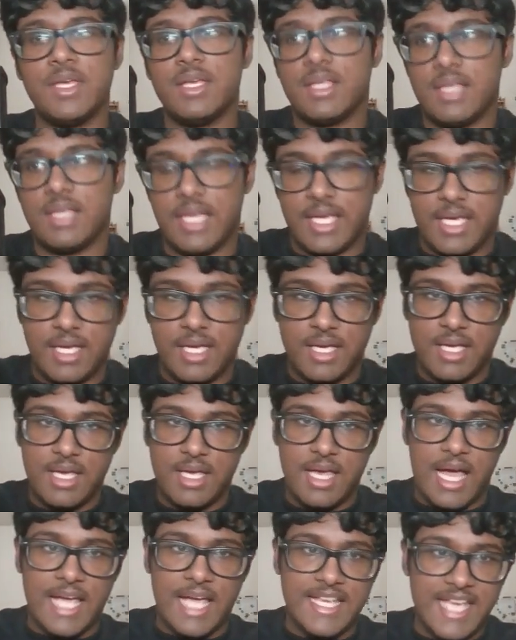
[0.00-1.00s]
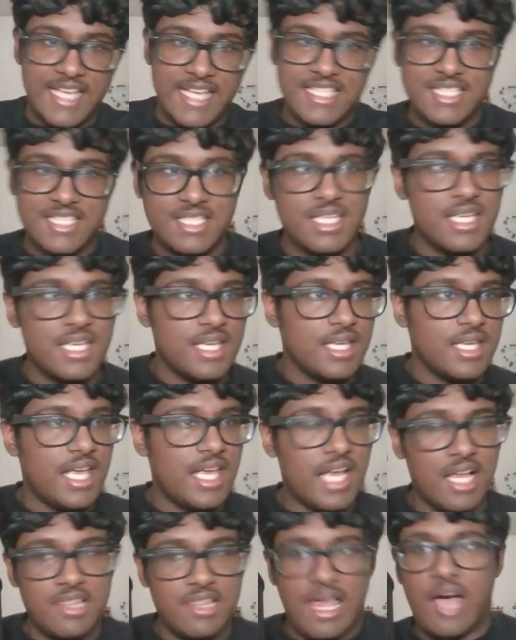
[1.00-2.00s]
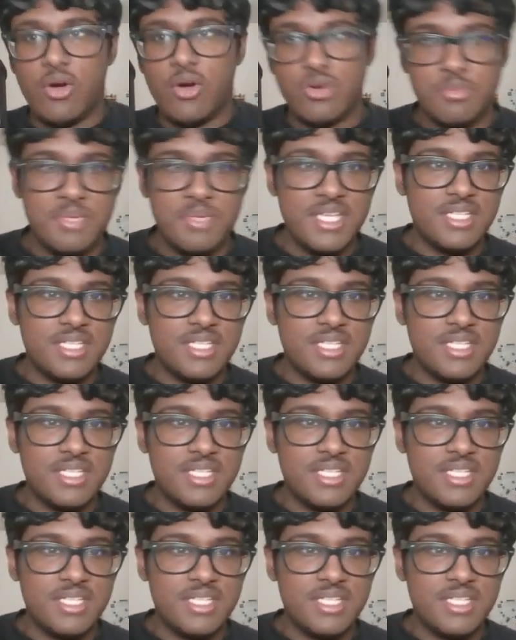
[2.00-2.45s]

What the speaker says: like, I guess, it allowed me